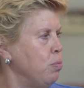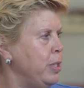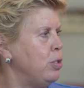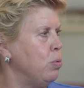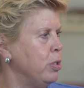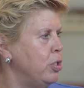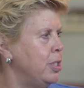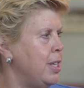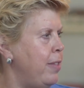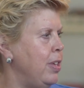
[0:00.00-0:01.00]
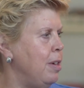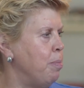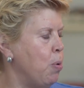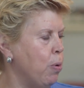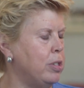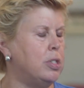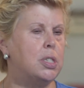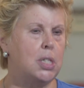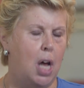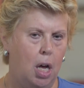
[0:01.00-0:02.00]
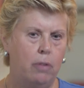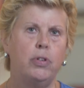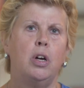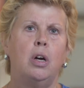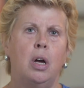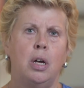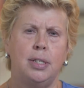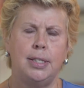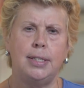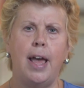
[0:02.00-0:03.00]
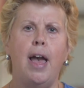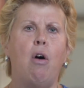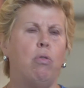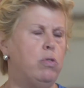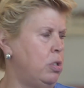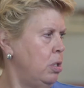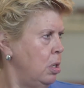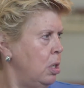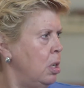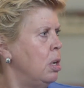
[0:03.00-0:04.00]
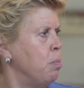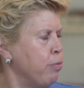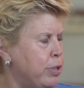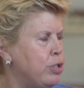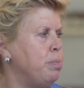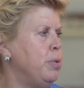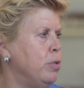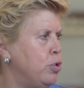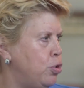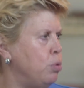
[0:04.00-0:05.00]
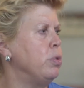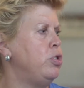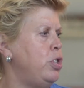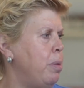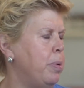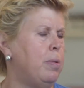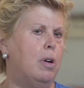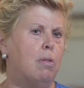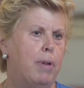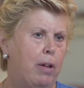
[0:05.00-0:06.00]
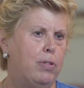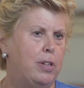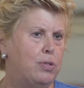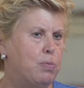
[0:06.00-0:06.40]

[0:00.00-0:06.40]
resources and the importance of sound, principled stewardship around these